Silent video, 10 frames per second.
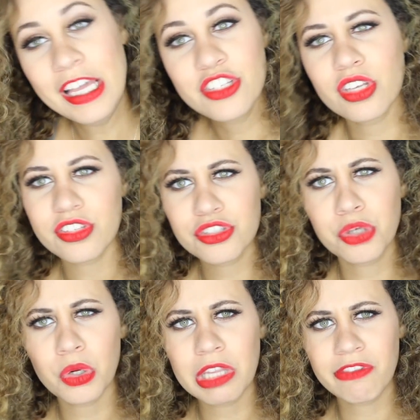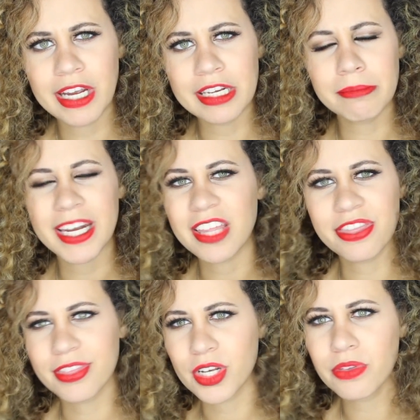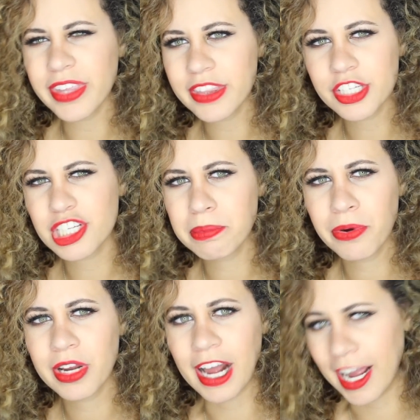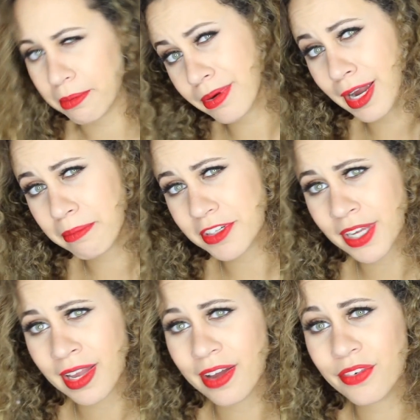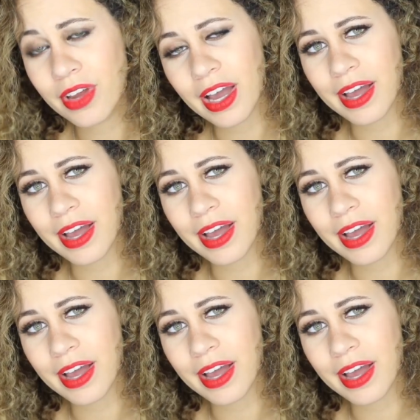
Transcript: So this is totally random, but I don't think that she put eye primer down,